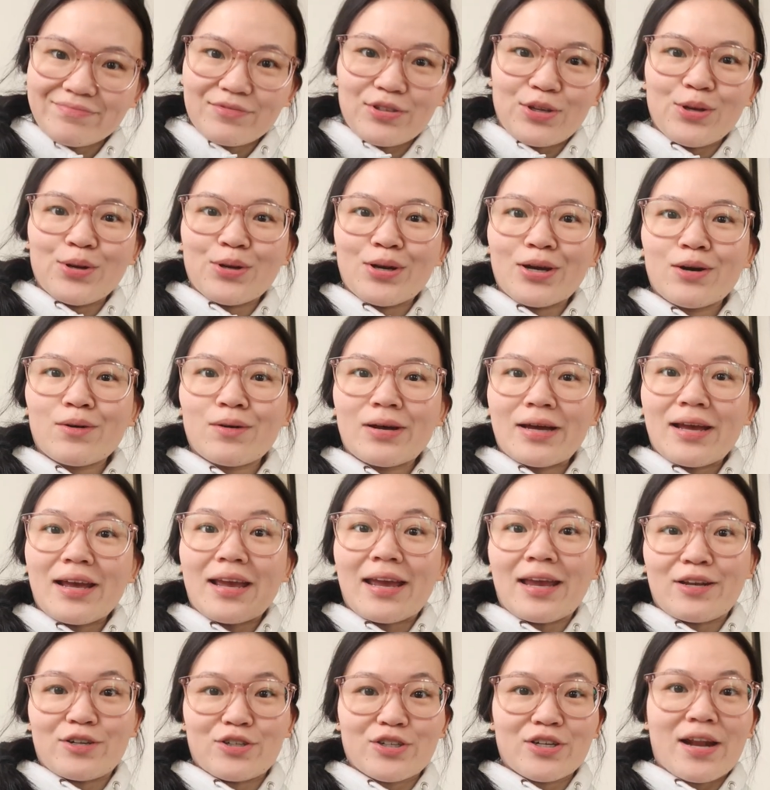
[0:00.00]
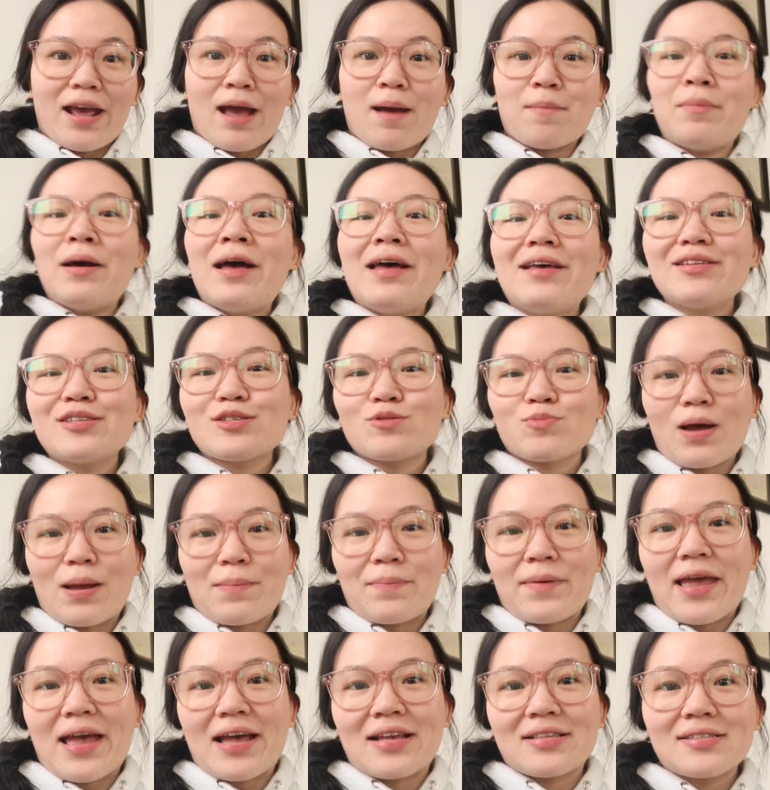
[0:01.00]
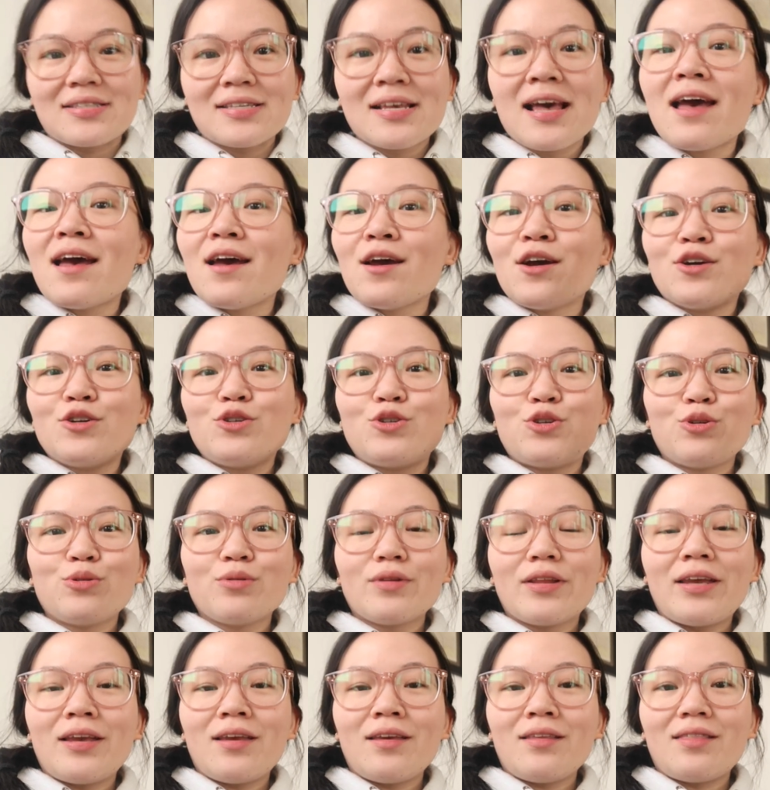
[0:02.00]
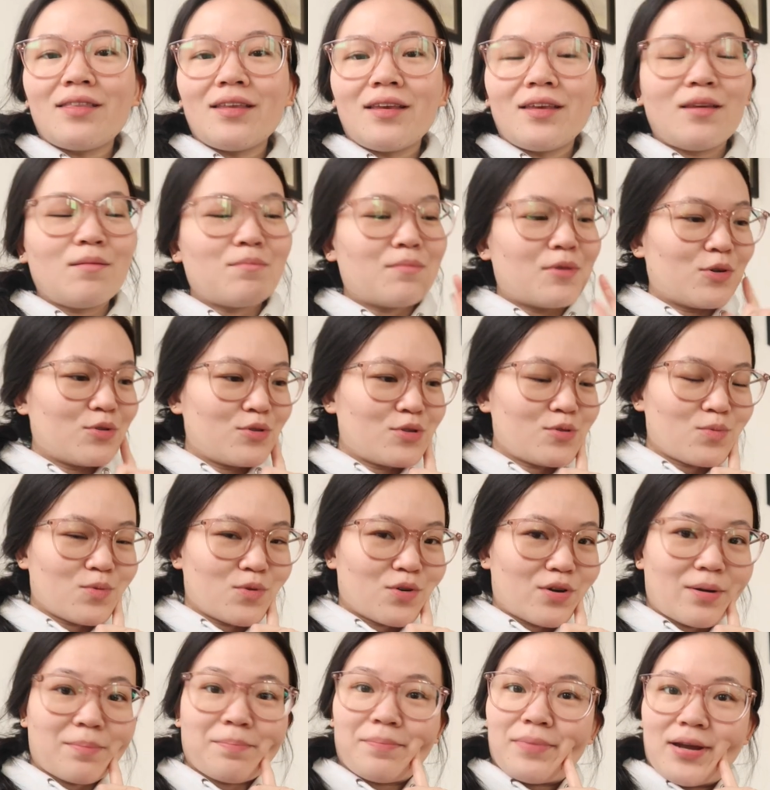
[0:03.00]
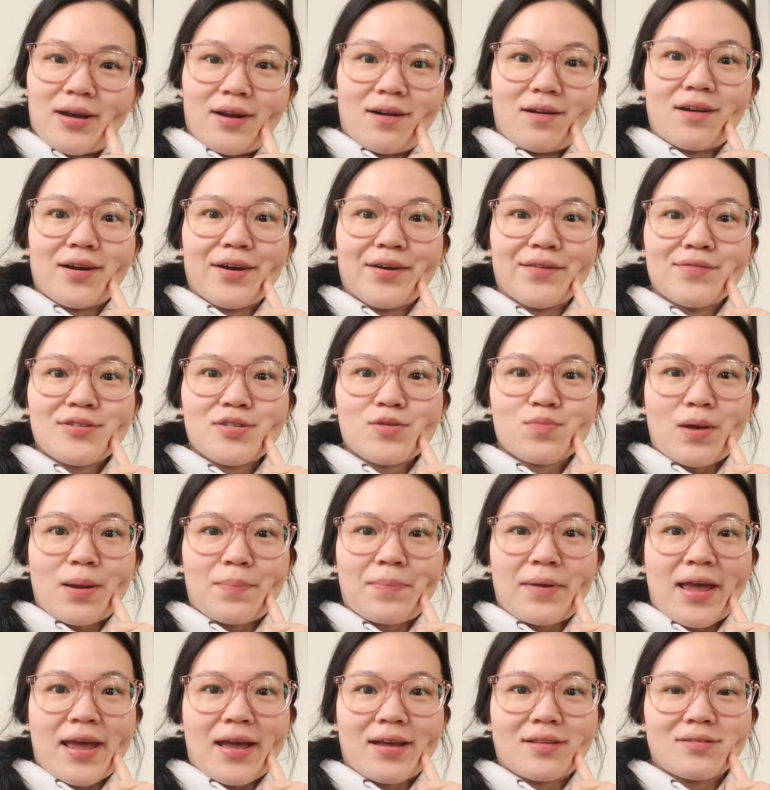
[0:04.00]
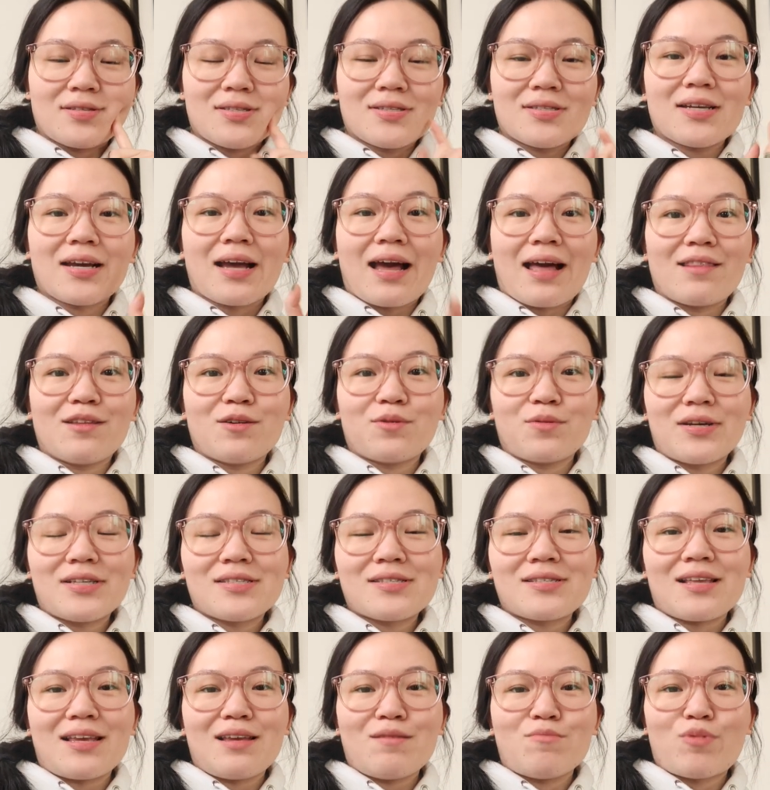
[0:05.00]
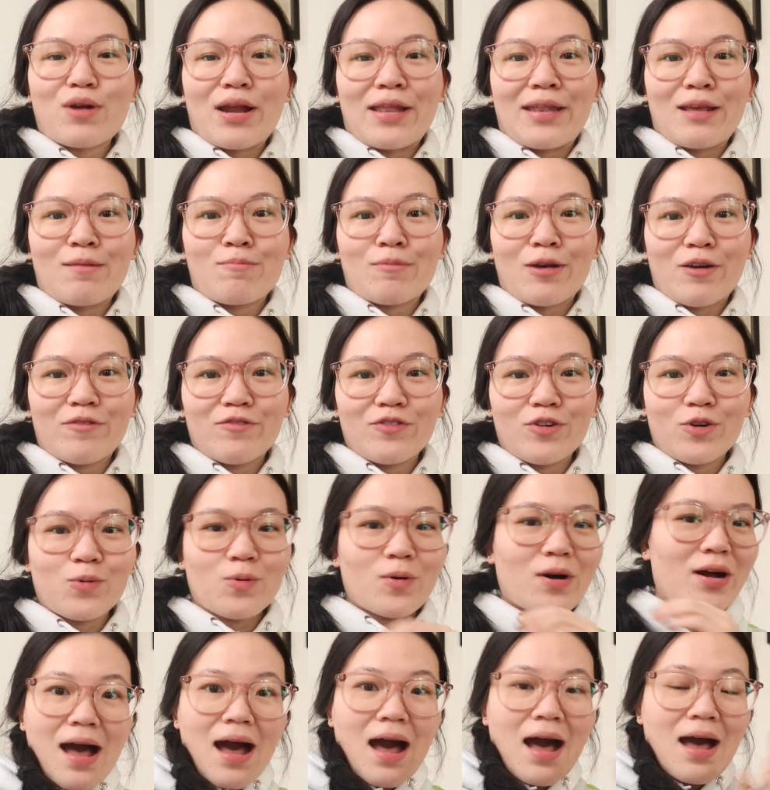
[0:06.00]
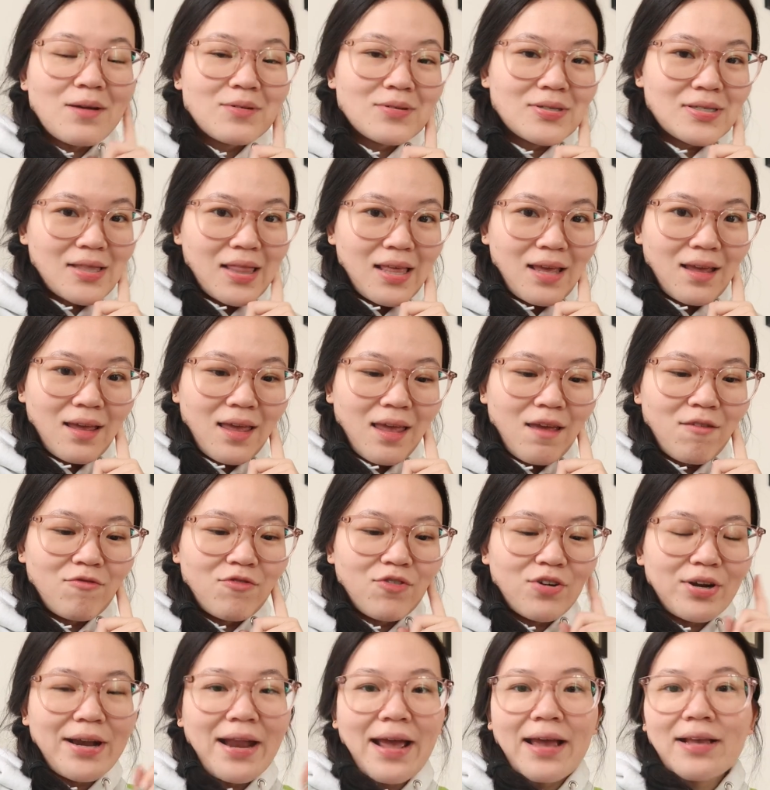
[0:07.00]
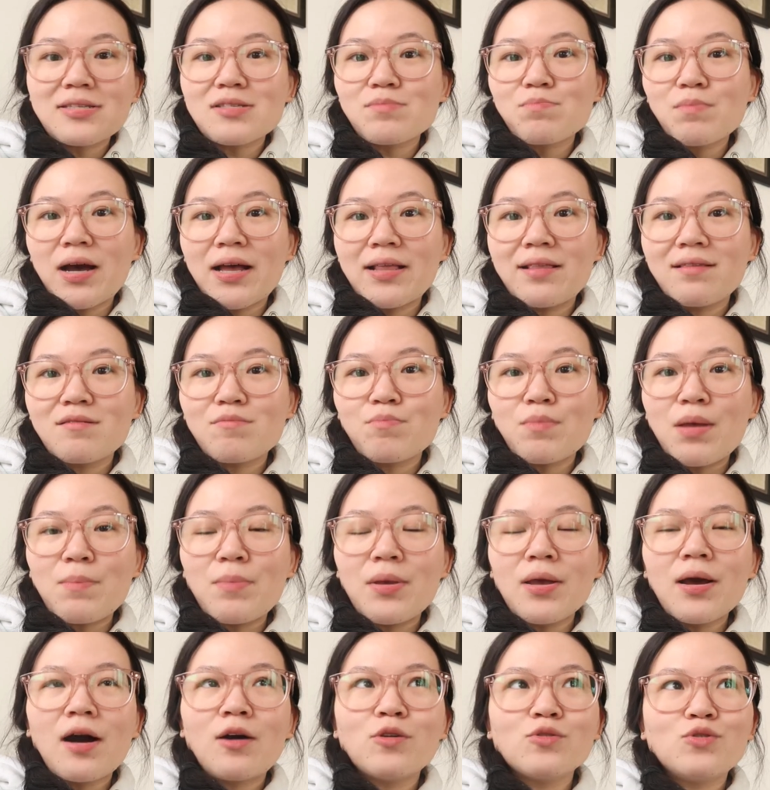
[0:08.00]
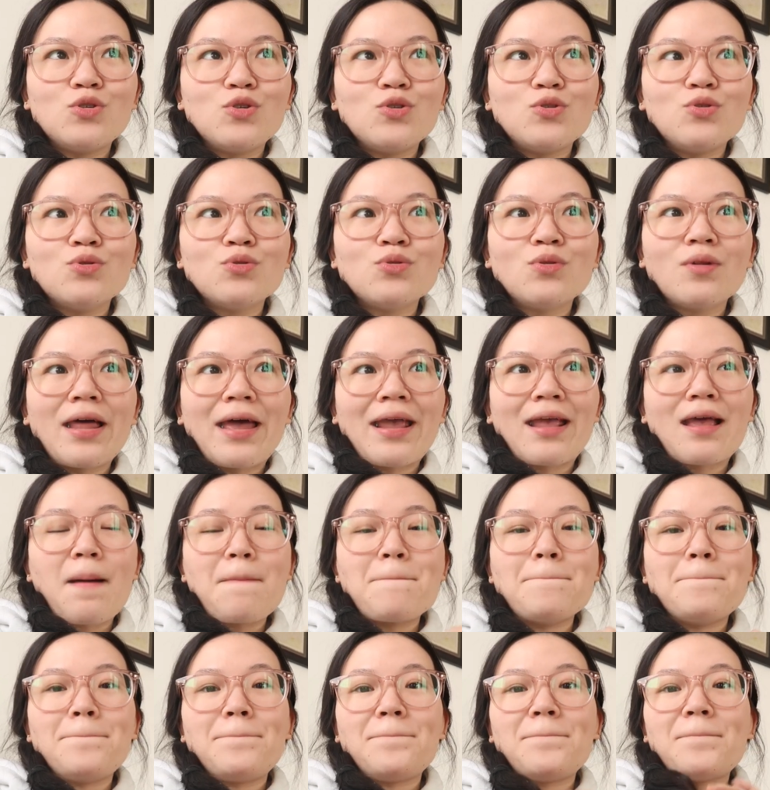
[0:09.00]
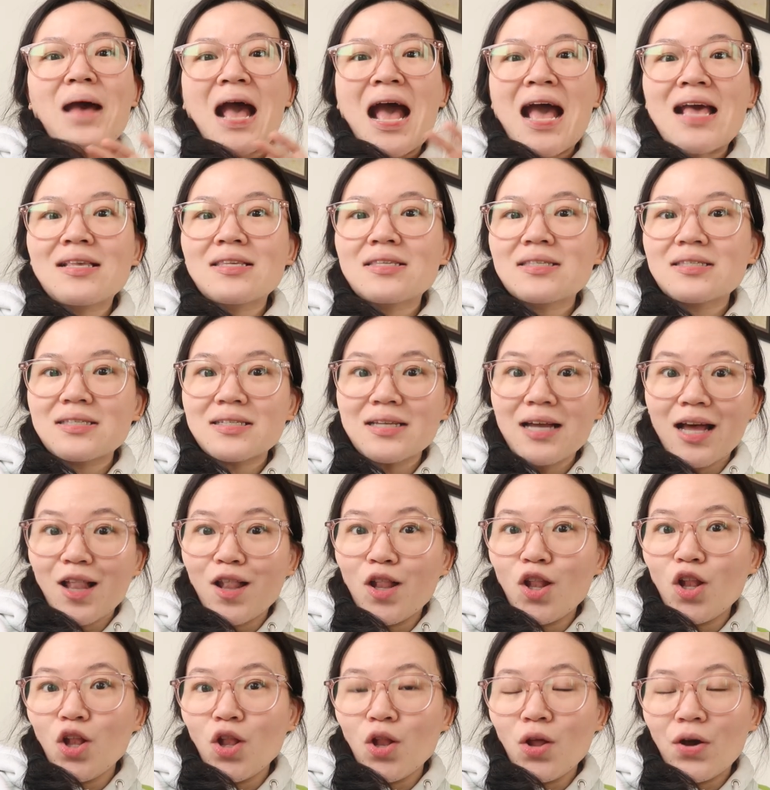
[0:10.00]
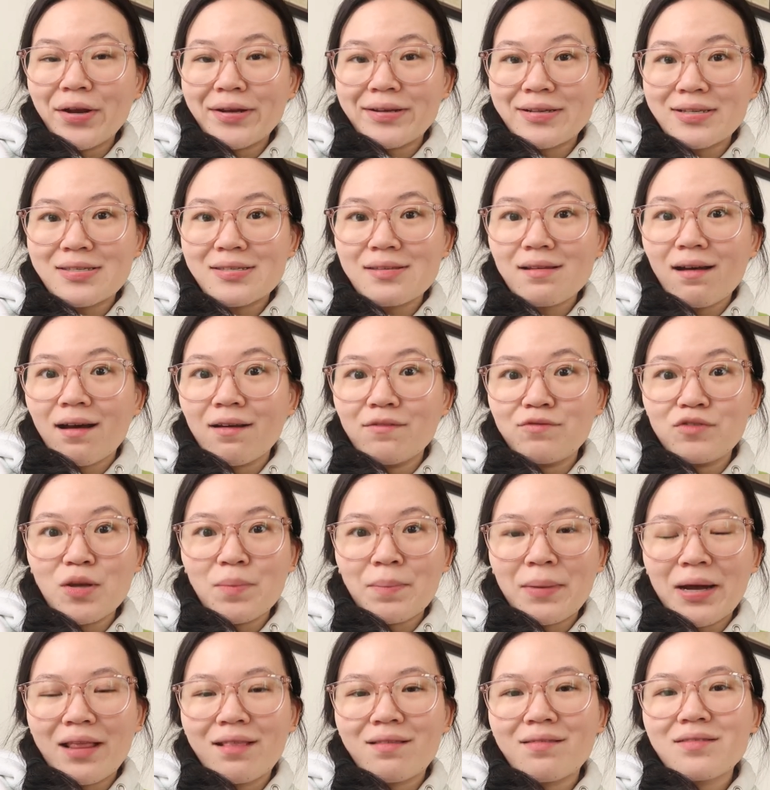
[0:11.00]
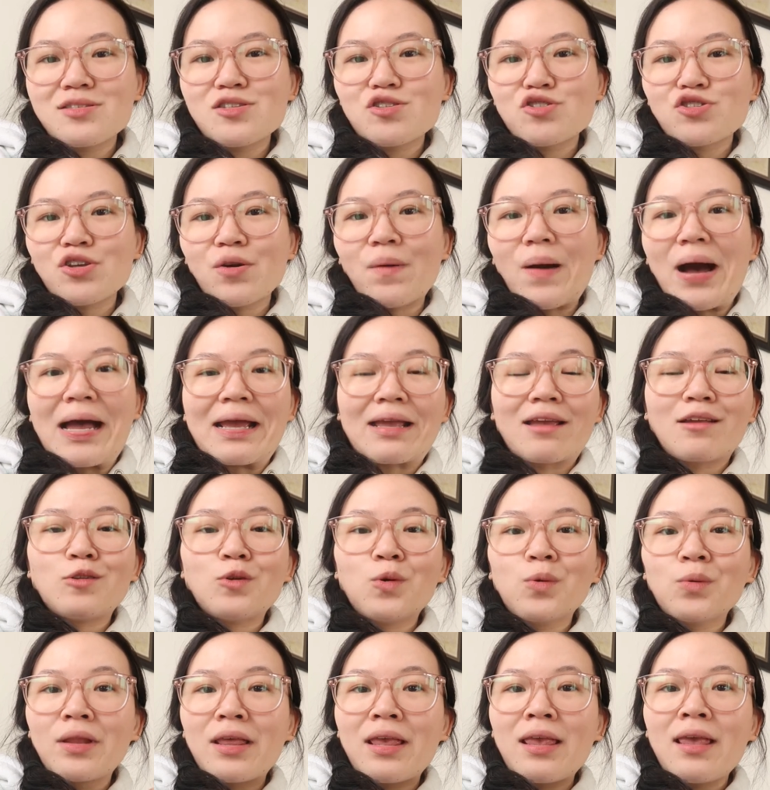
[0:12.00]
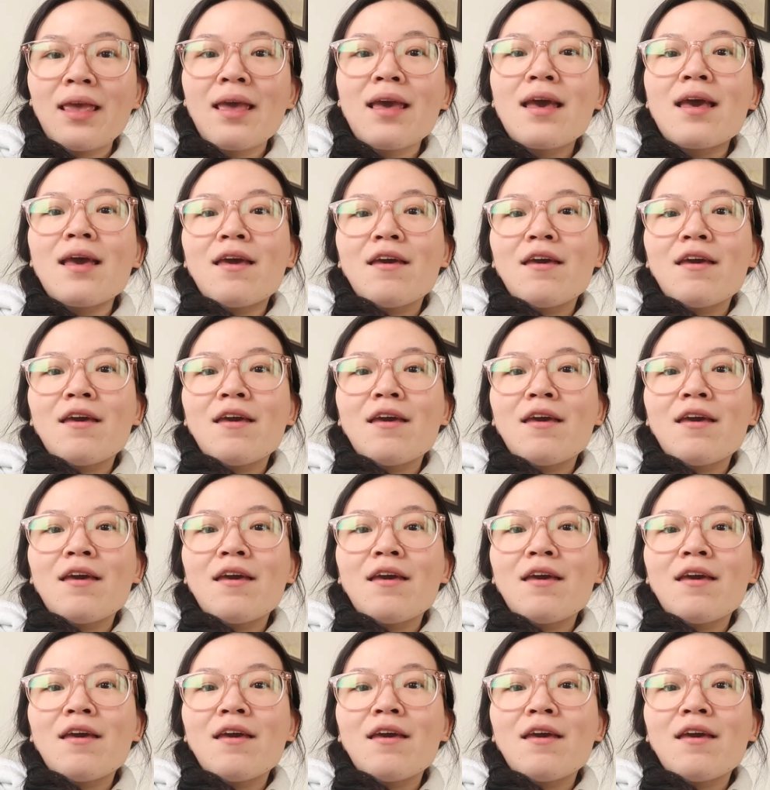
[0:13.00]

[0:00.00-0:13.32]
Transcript: you know it, H and M sweatpants. Truly the most warm pair of sweatpants, together with the Brandy Melville one. I was thinking for next month, maybe I'll do like a best looks of the month. So I can only